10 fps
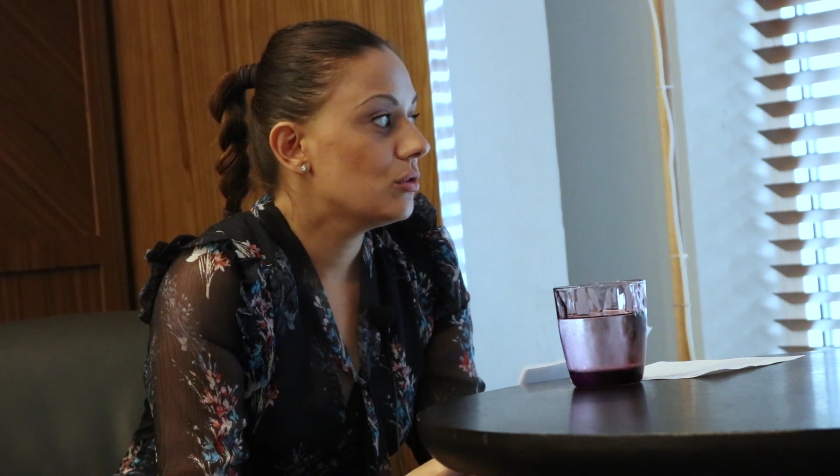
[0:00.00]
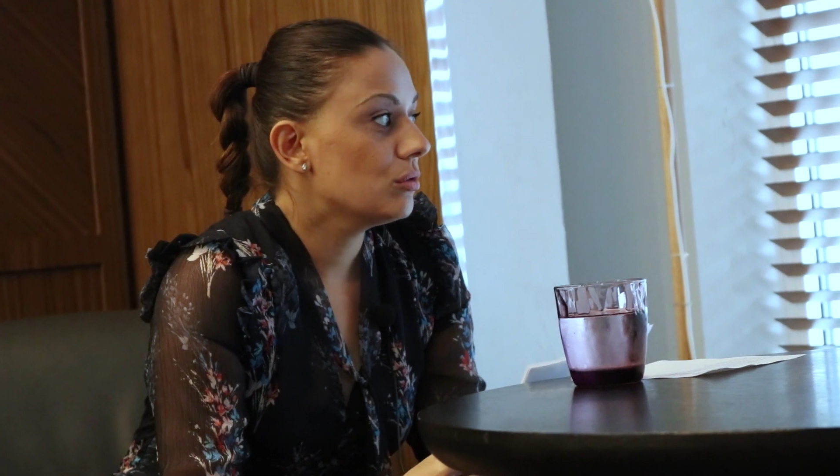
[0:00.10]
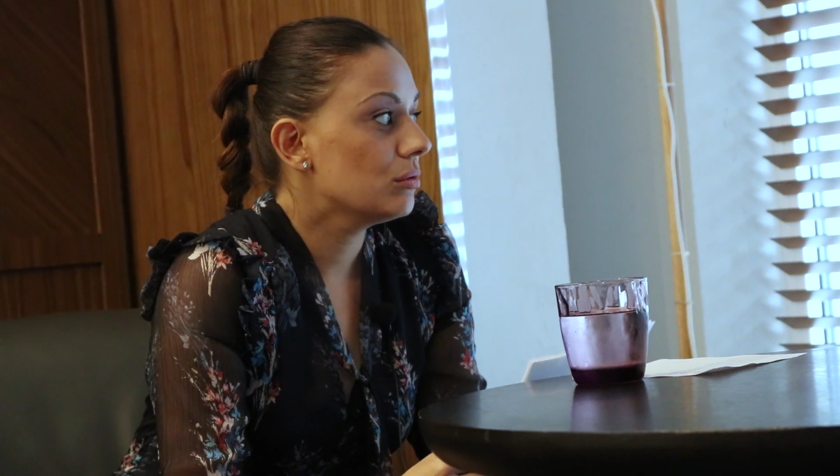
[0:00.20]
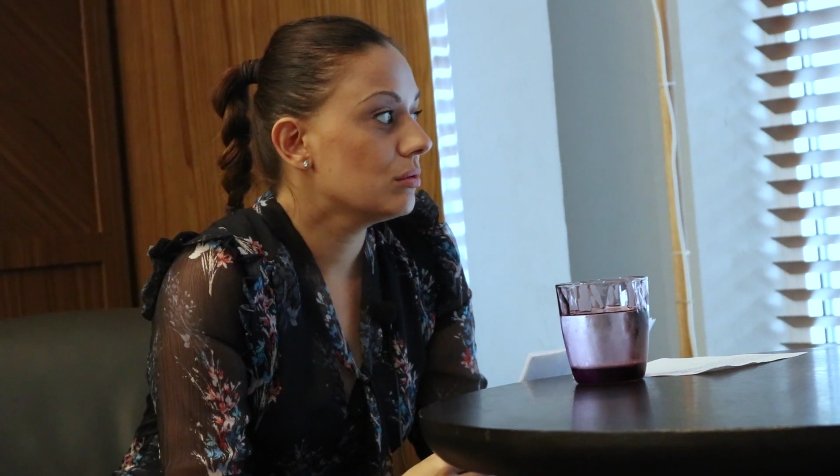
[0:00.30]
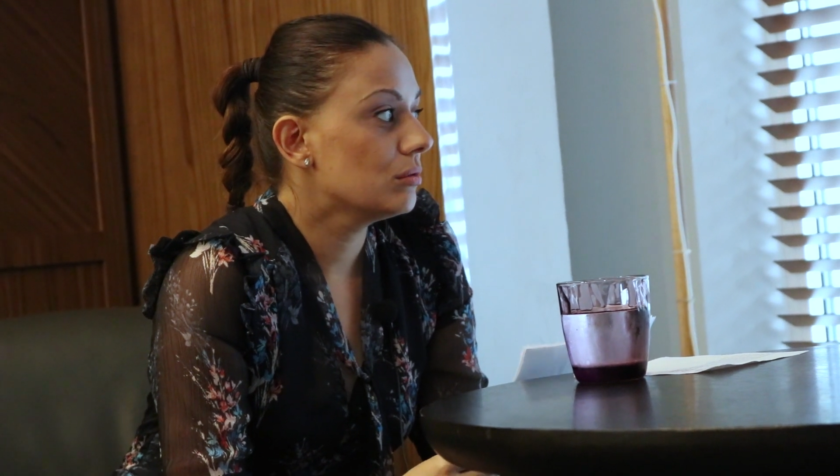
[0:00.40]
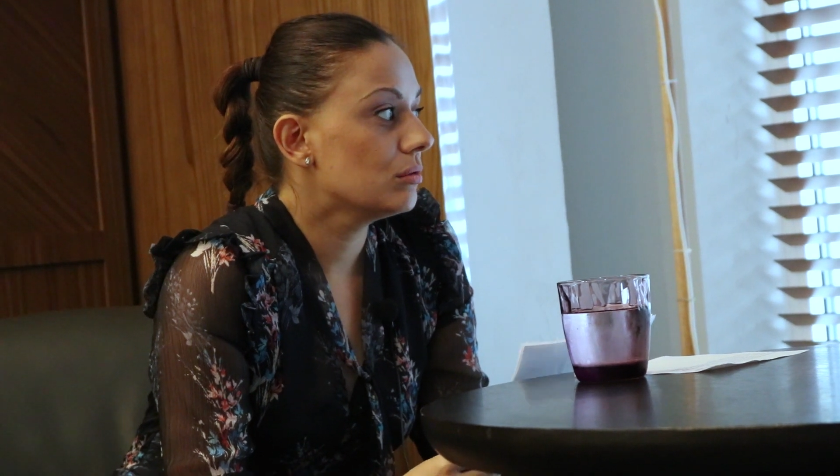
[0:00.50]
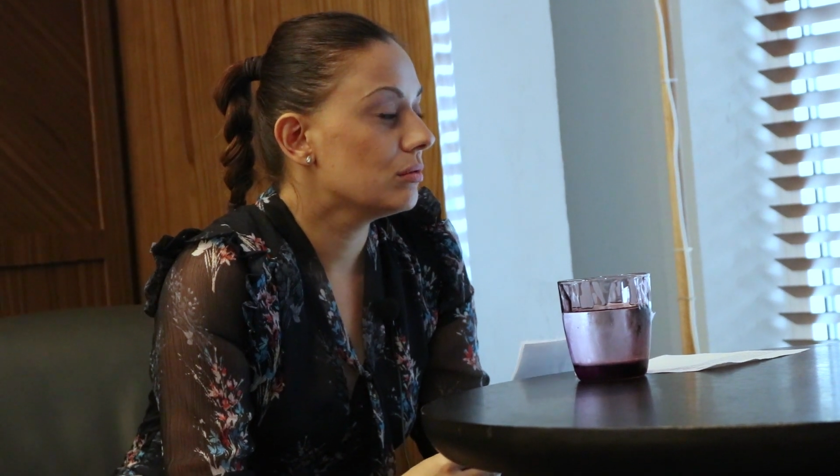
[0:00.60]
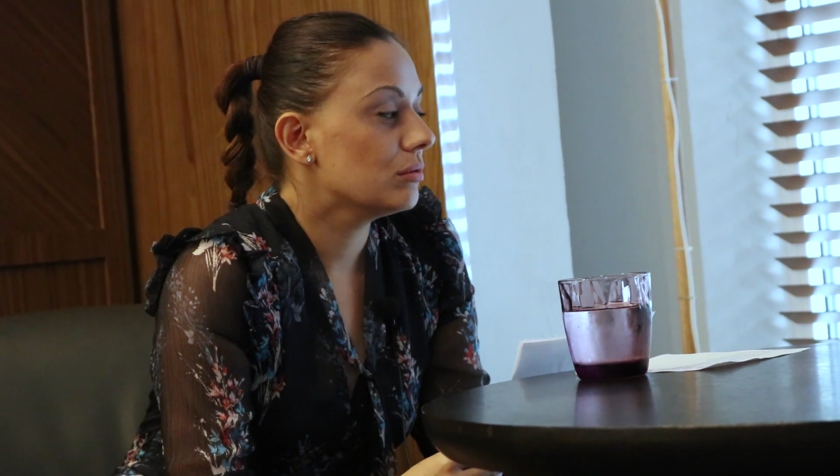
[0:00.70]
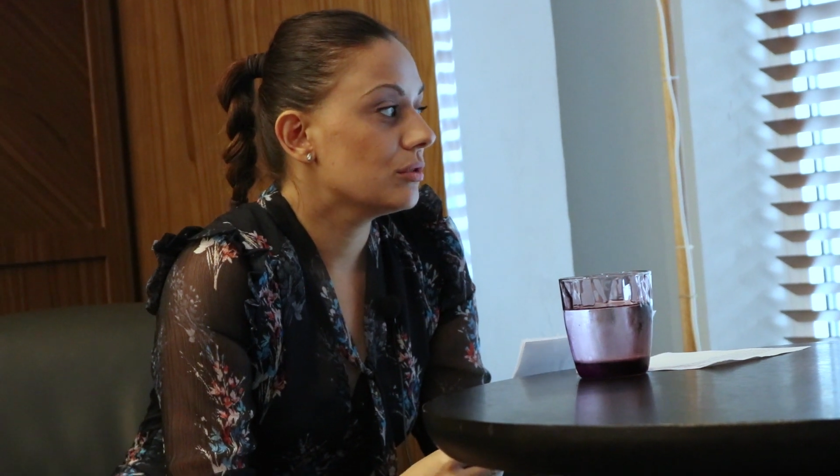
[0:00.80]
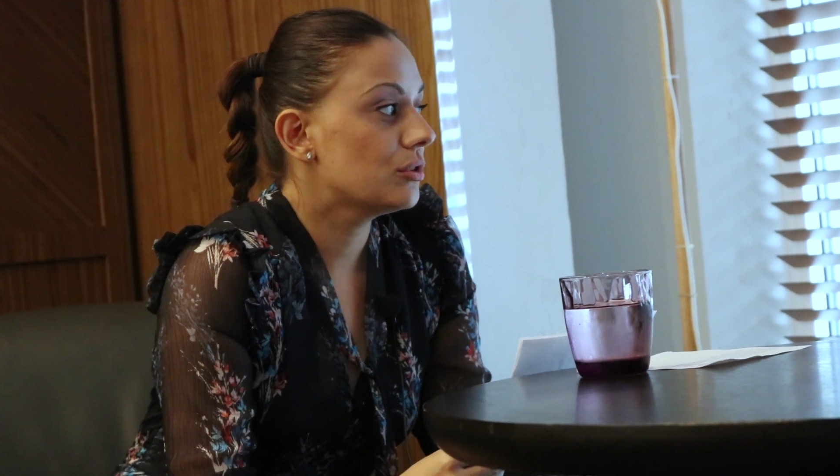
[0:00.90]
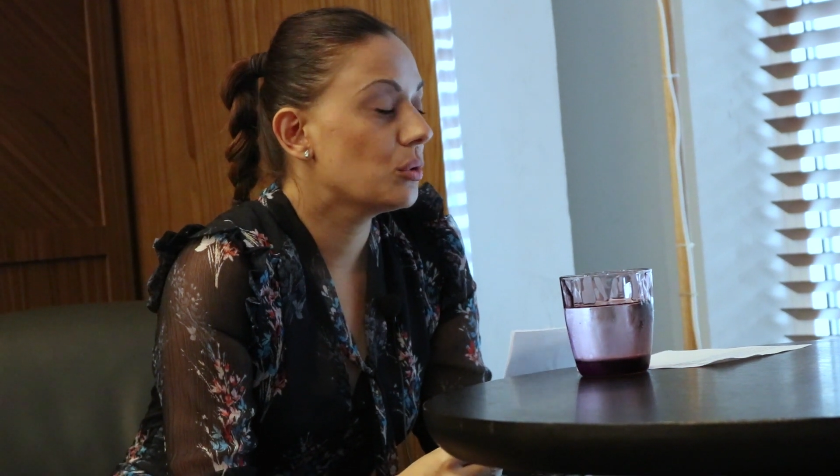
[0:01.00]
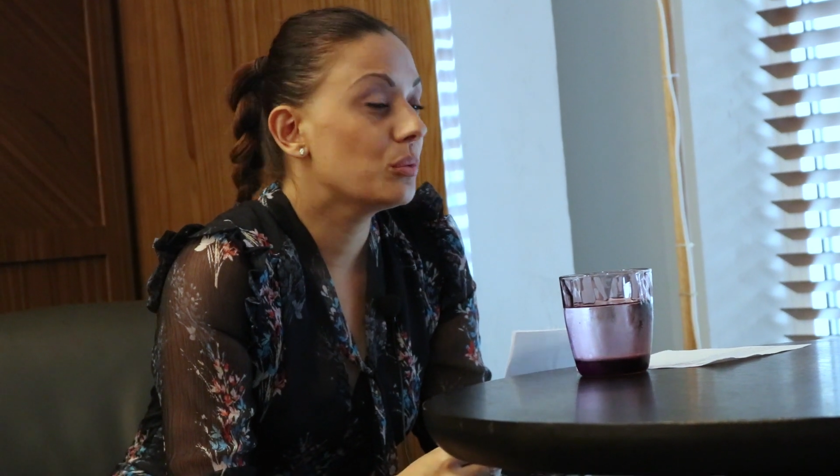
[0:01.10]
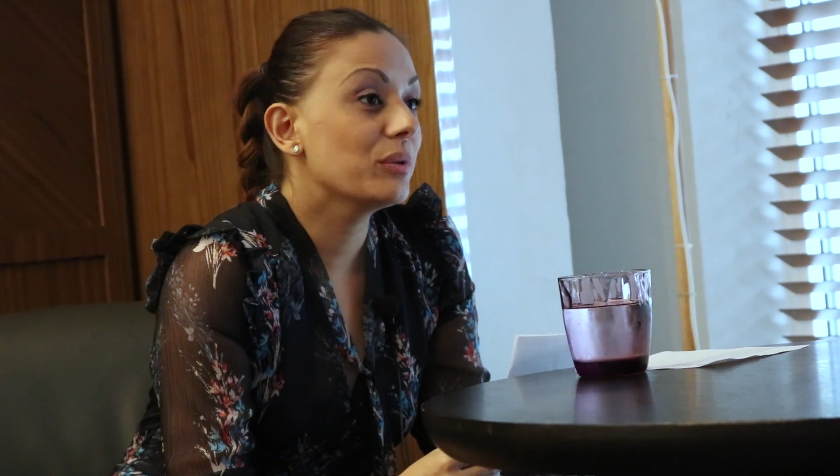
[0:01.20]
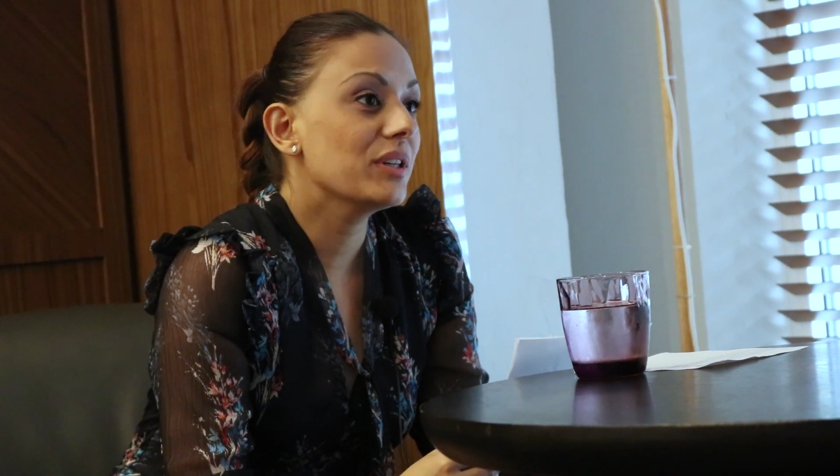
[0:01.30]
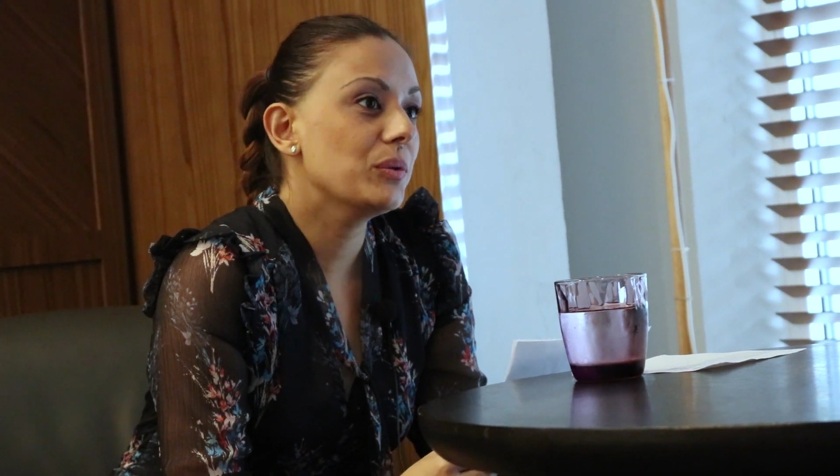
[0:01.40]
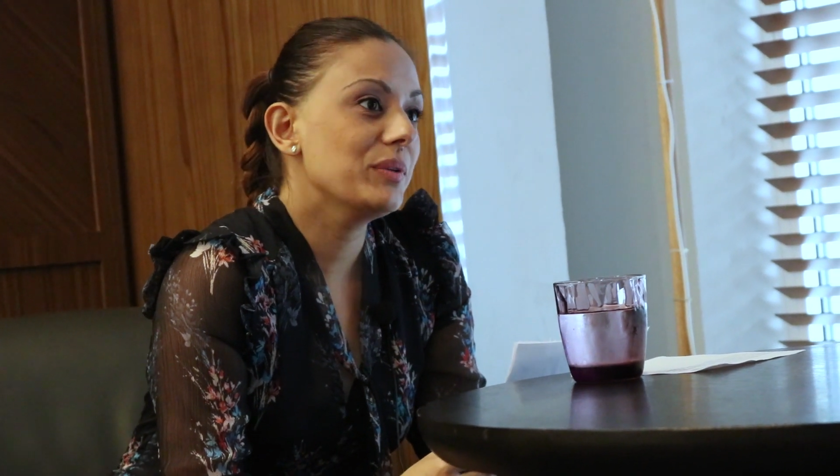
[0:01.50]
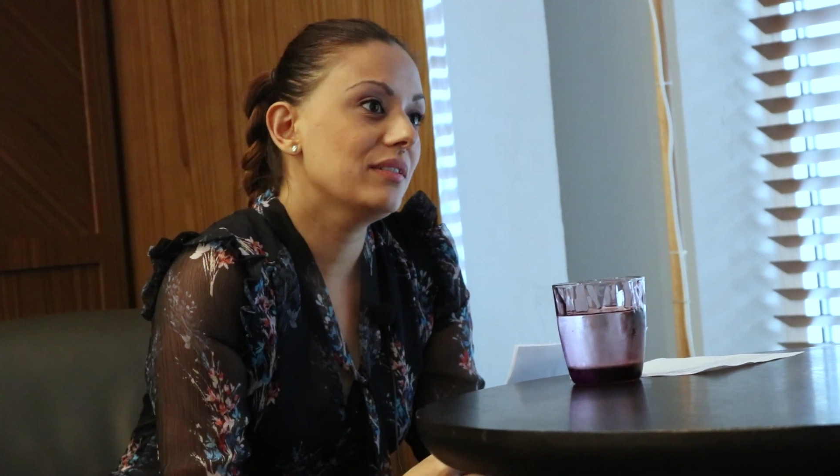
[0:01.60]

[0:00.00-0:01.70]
to work